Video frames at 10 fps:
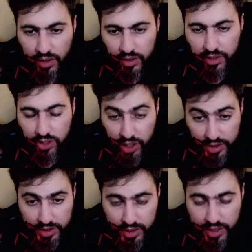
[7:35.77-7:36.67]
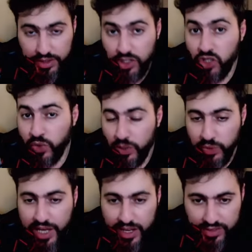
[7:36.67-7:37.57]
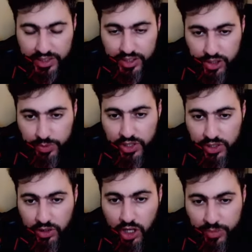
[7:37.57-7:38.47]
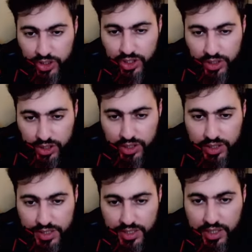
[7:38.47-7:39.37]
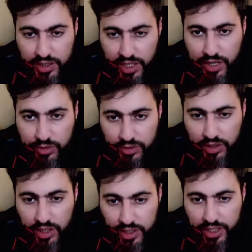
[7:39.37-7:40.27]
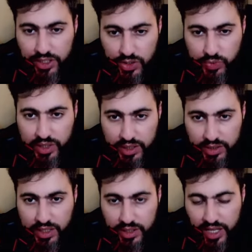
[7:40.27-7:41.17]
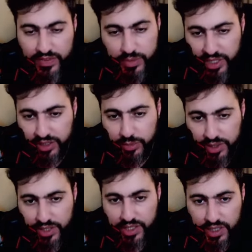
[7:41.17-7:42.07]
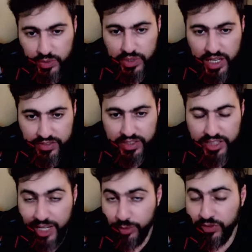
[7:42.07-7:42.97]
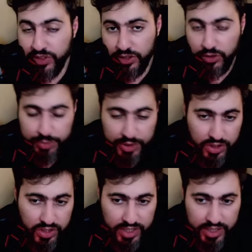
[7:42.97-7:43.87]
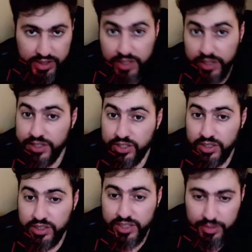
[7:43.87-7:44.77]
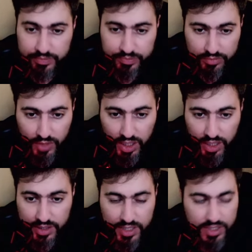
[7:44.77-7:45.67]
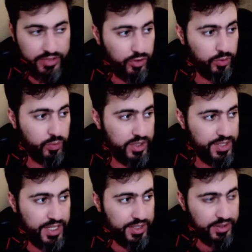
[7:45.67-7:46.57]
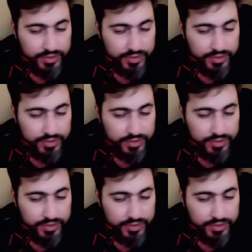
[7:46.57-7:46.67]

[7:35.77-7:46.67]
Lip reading: Jelly, and this is why we have a Crunch, because look how much Crunch does. And now I can just wait, and they have a Mandibuzz, and we have a Tapu Fini to punish that, and that's a good game. And this is a 4-1 set.